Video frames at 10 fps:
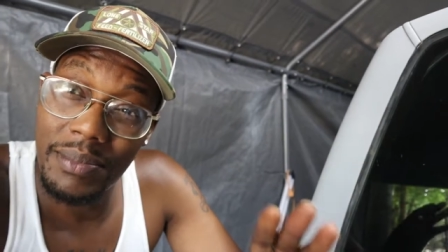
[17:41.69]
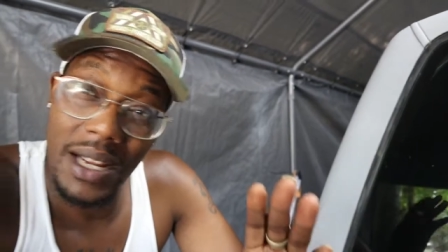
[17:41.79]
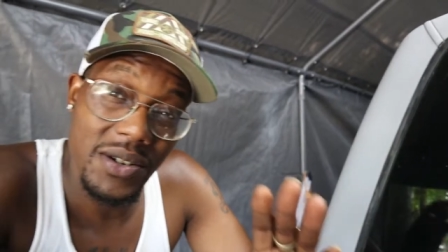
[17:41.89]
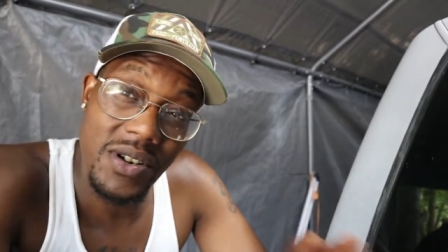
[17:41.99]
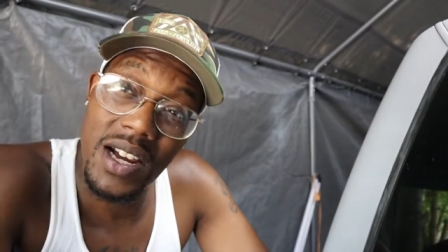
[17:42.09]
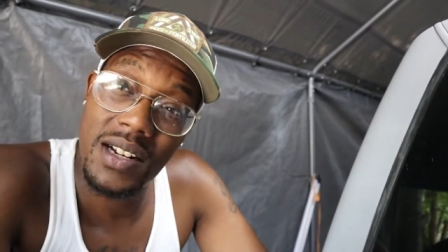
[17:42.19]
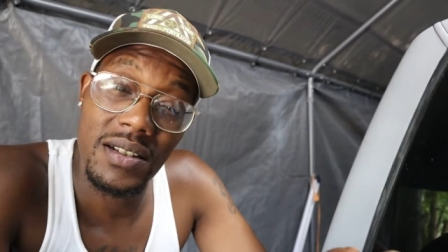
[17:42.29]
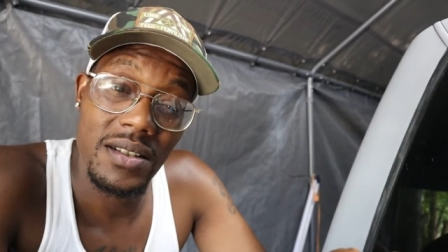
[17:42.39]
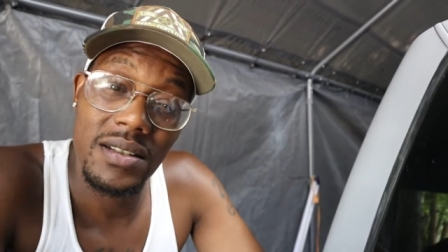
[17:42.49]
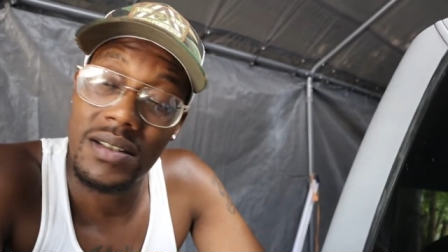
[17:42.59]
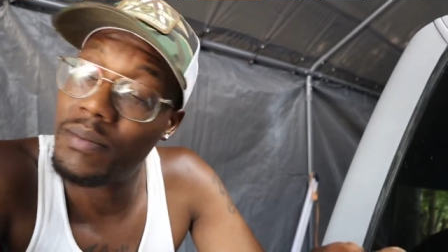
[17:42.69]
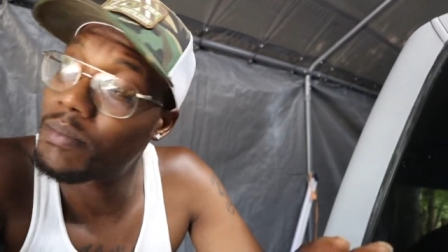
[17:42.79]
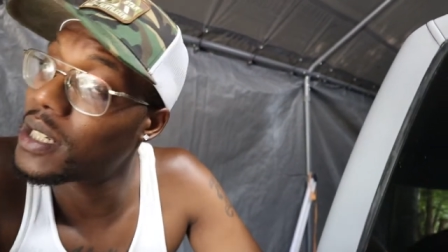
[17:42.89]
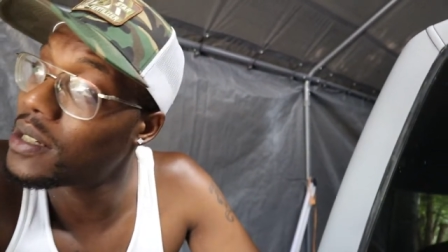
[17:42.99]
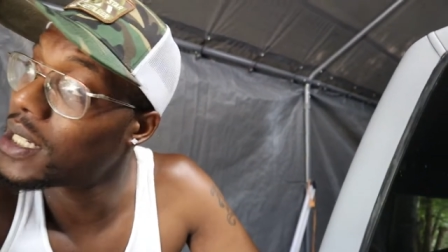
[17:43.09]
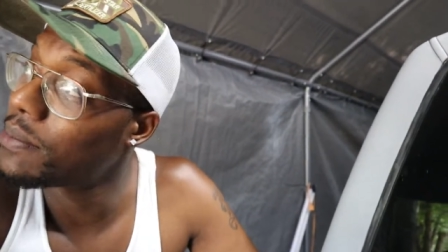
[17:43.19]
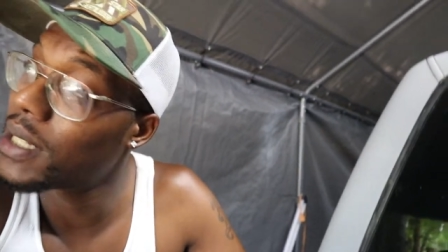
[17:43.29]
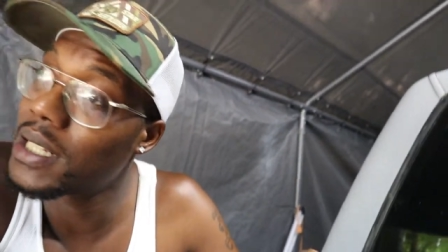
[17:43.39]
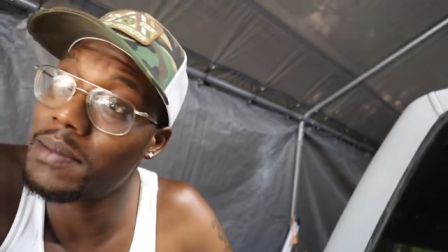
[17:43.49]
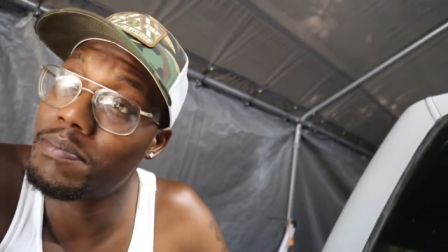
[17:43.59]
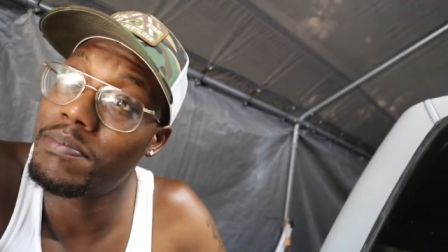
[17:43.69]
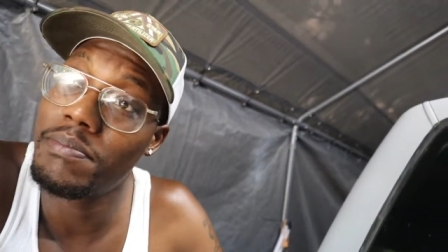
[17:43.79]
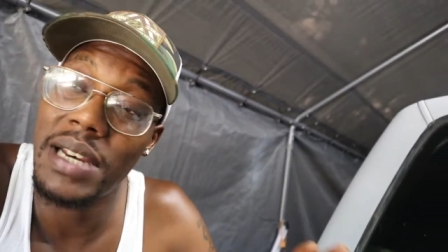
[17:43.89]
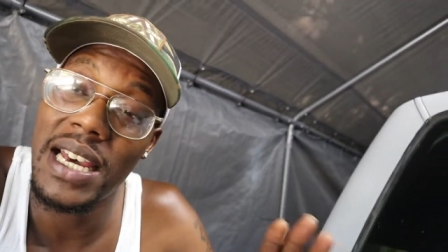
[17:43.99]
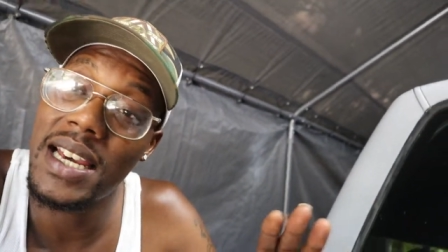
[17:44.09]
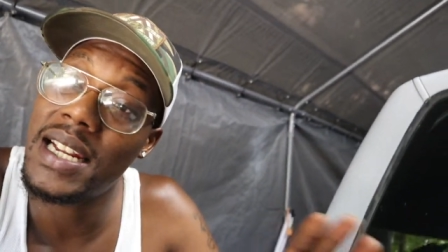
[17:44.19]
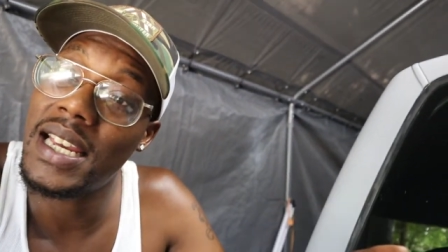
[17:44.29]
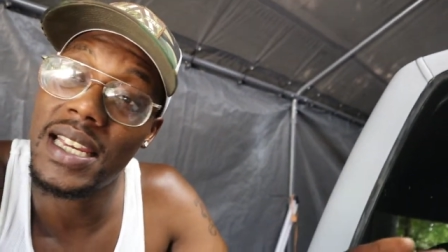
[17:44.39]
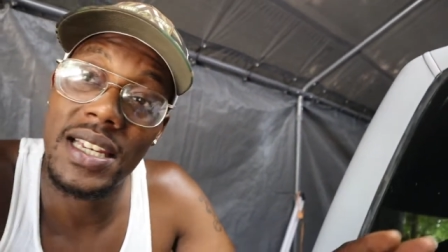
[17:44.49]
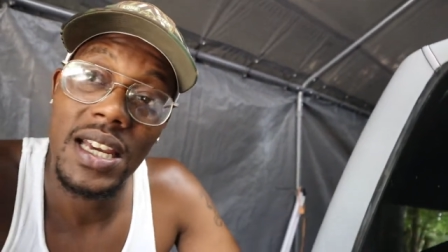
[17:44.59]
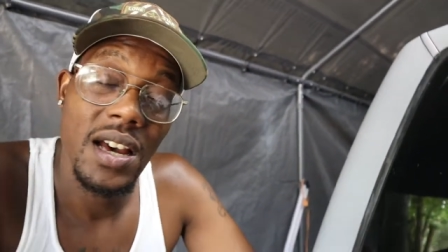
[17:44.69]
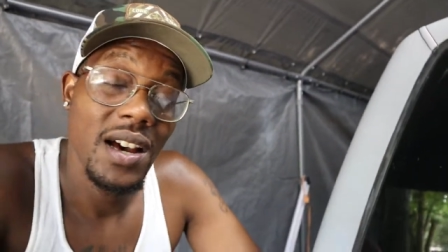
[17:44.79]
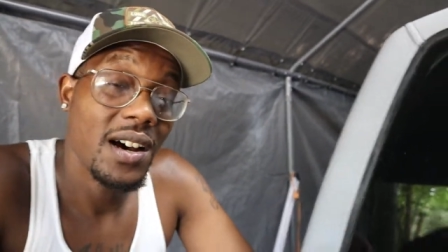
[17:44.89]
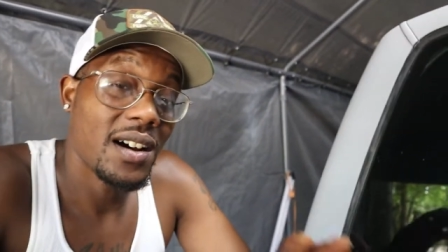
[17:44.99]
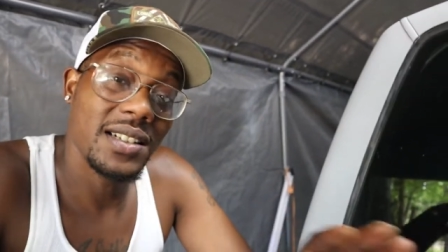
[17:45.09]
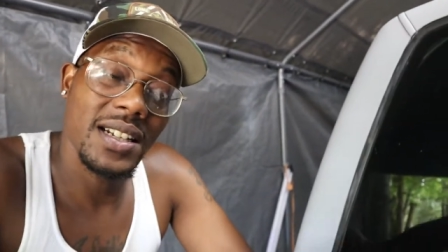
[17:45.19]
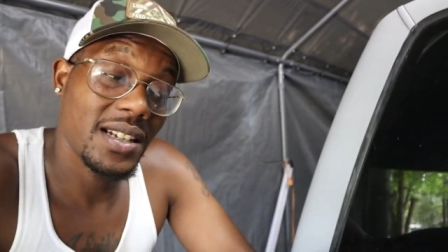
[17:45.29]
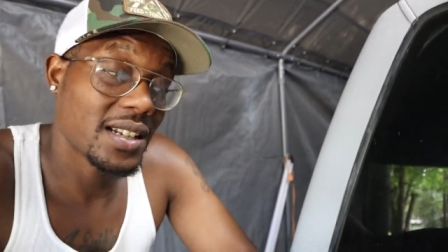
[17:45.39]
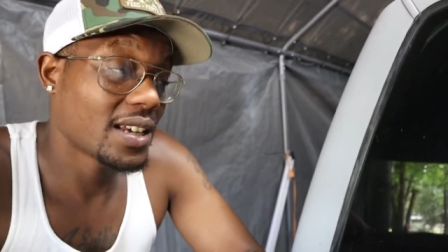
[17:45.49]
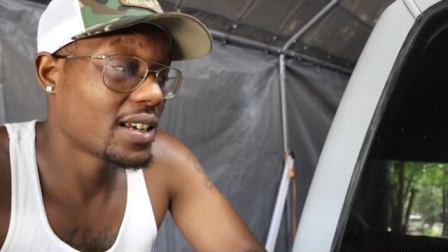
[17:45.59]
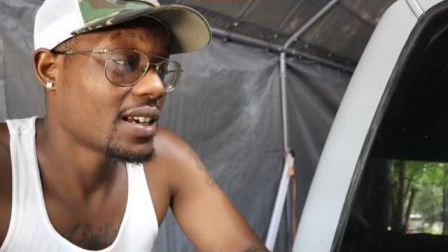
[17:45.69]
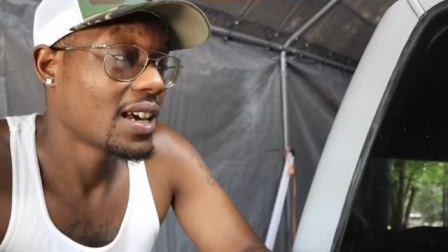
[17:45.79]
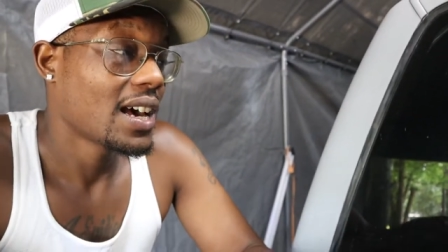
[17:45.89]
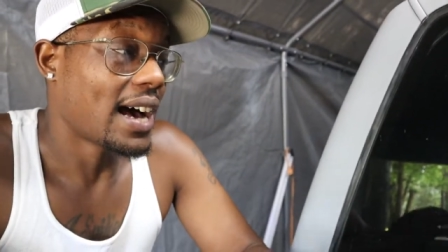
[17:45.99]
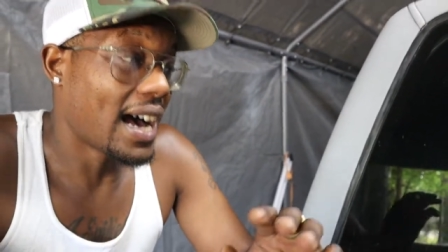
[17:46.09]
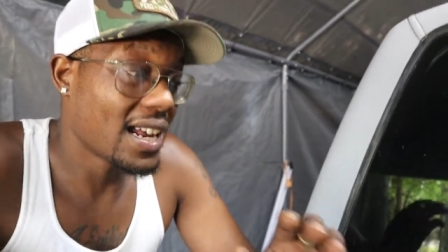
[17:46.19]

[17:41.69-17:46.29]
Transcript: I'm not trying to be Billy Bad A or none of that.